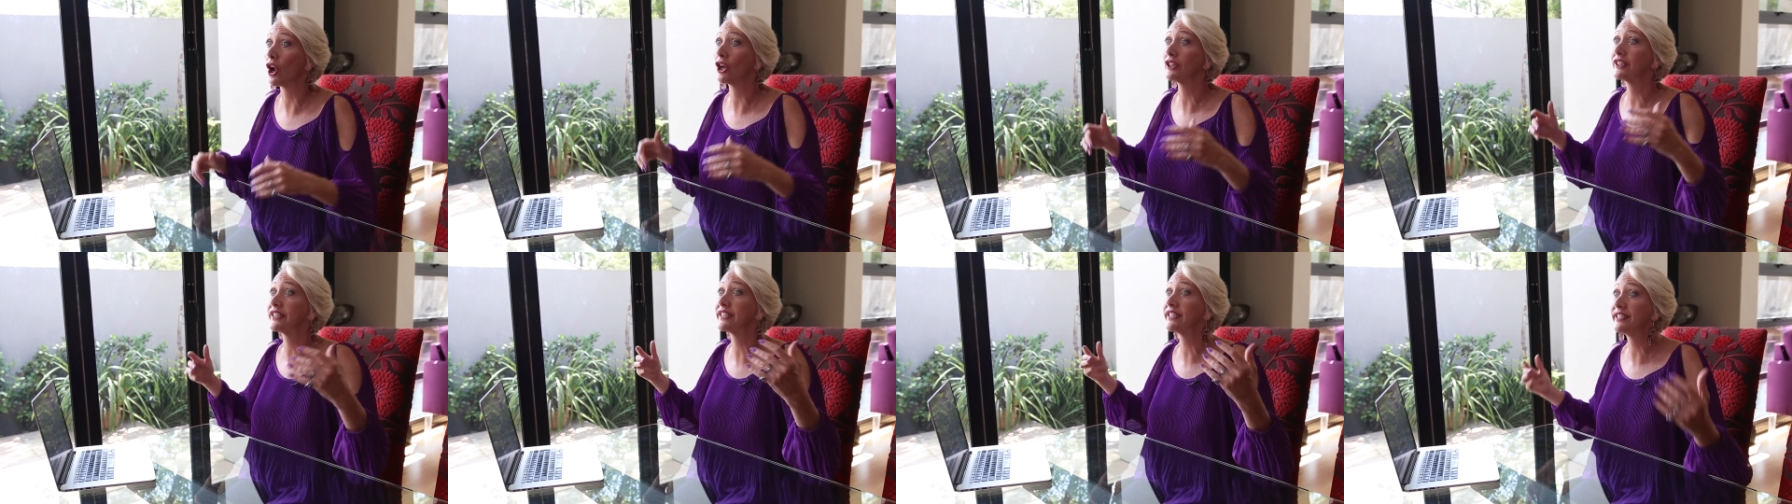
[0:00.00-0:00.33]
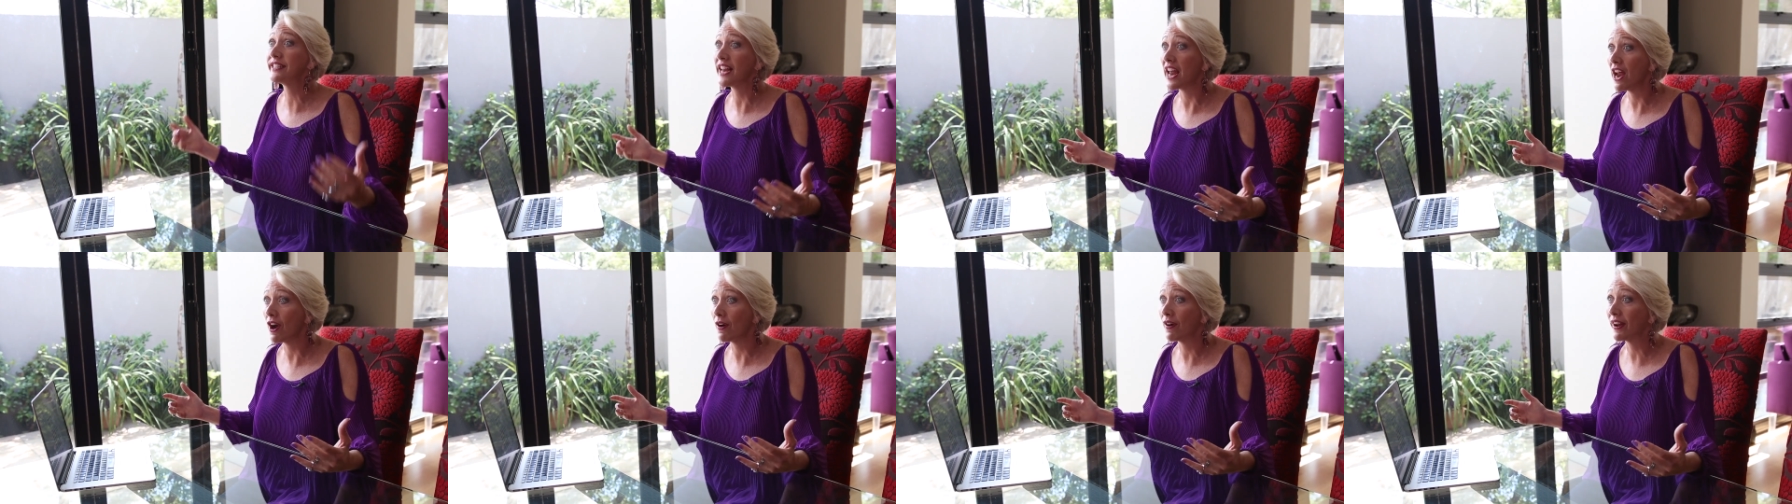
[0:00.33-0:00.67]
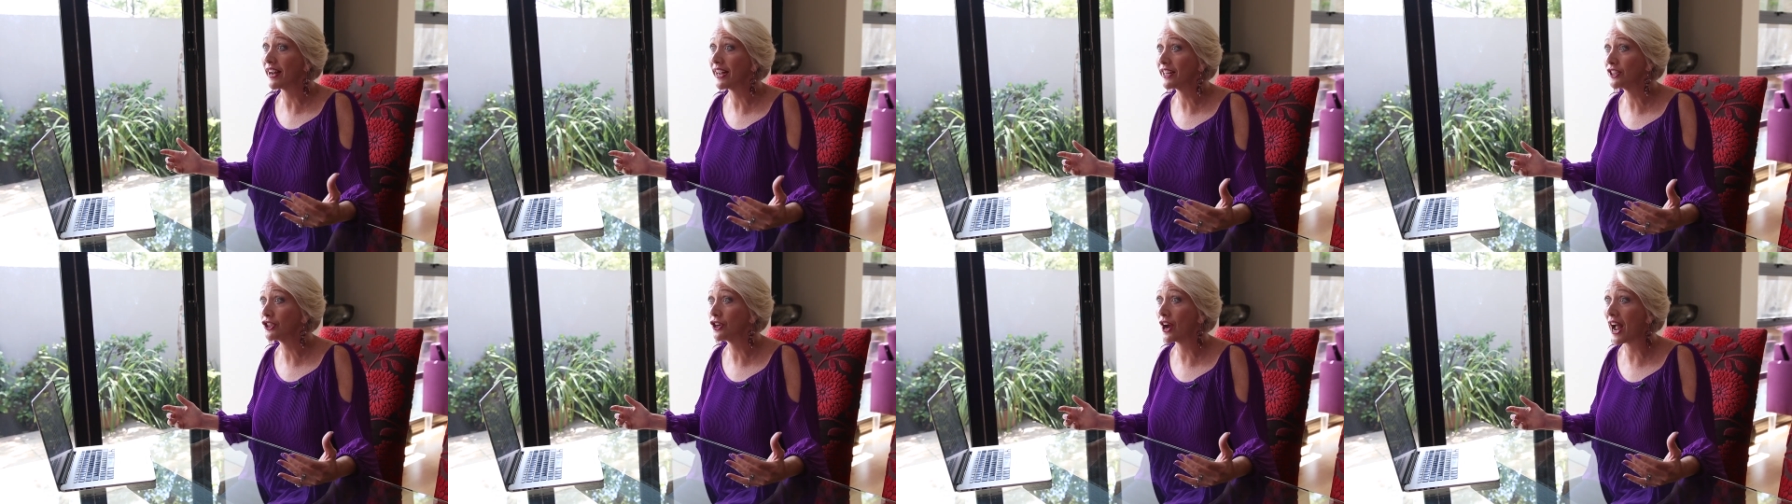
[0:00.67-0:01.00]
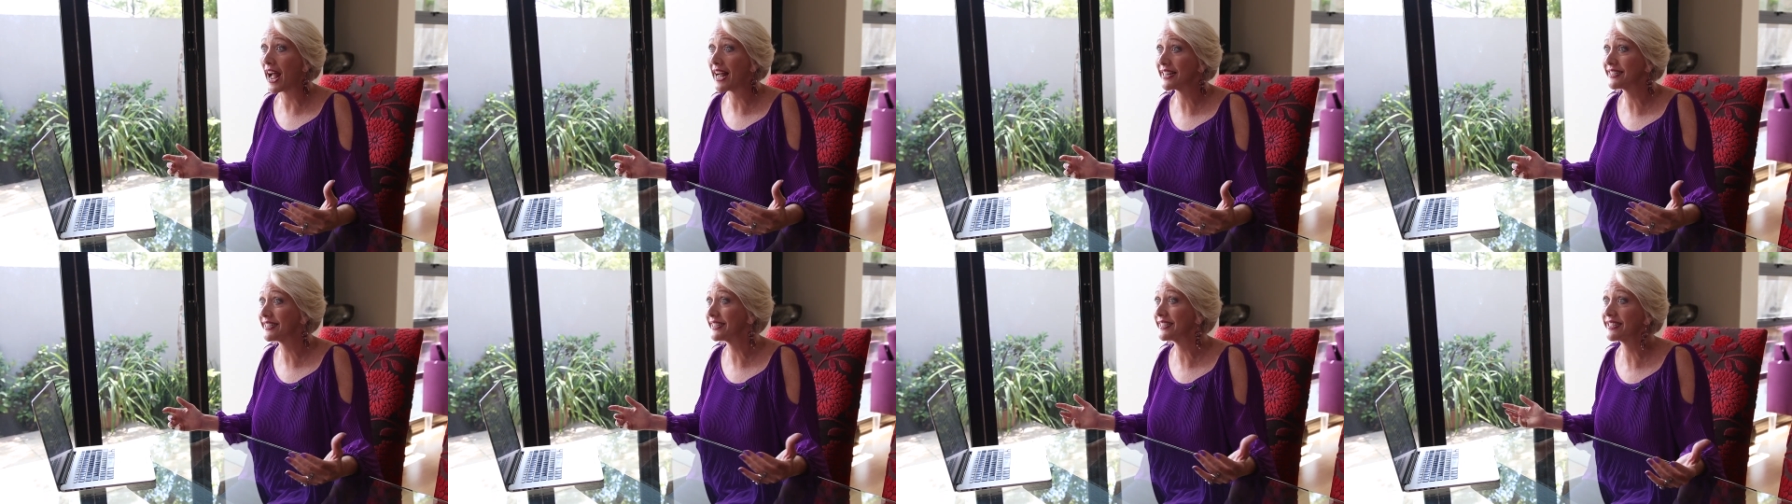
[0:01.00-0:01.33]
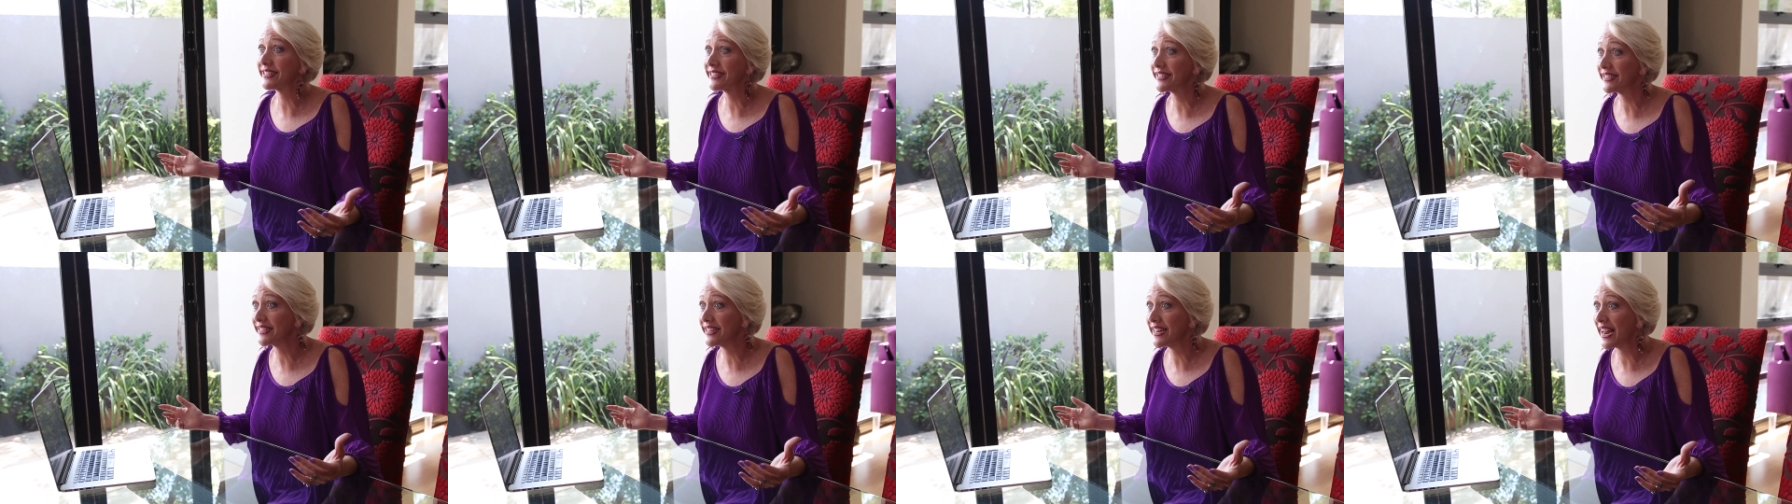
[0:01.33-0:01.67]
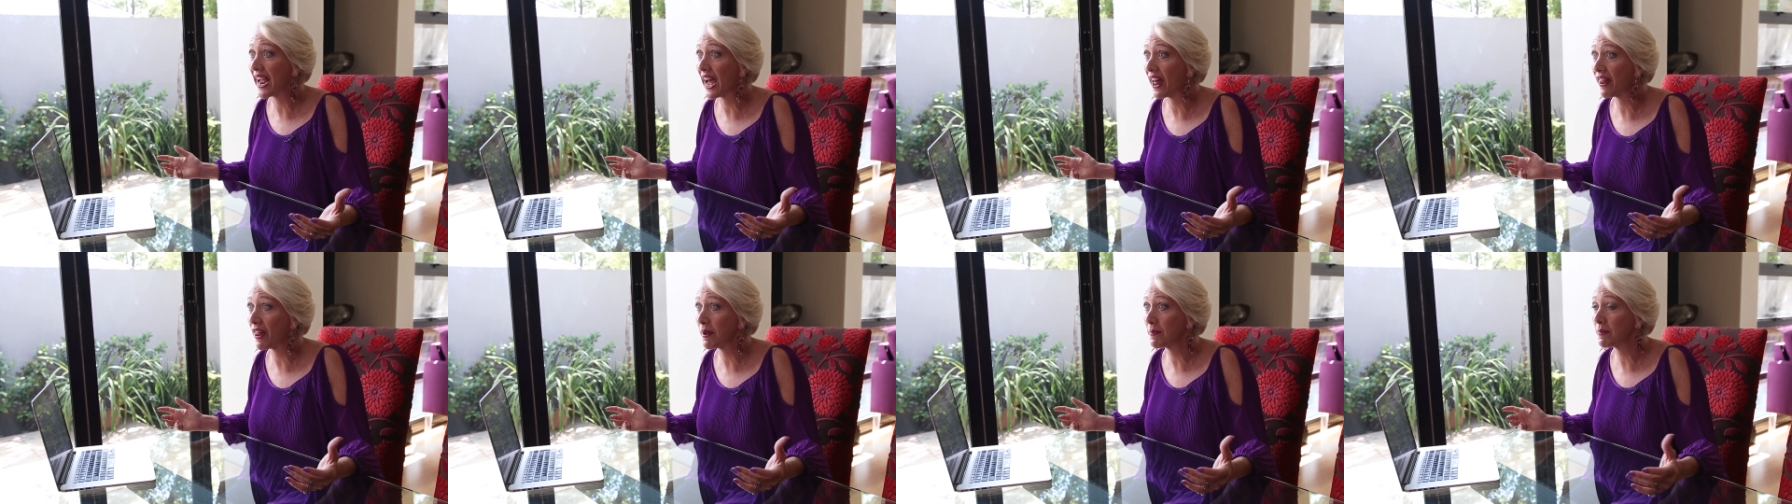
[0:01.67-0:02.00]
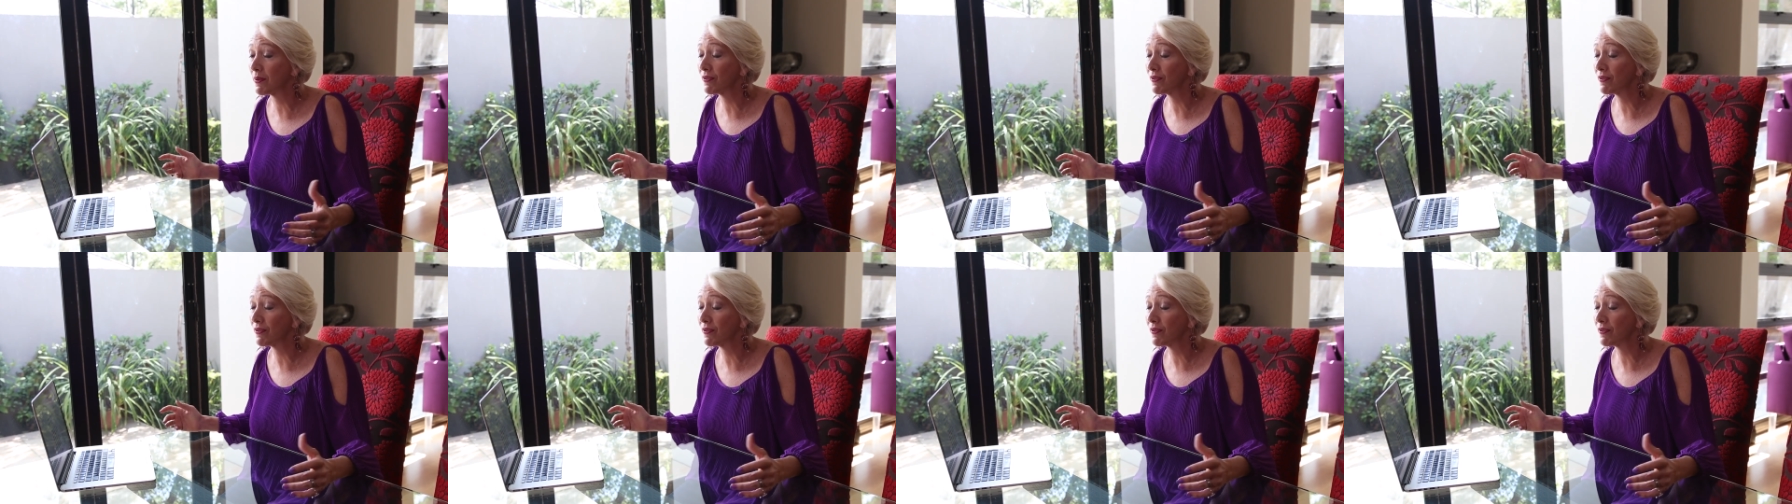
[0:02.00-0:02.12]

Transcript: not staring at your assets and see how they're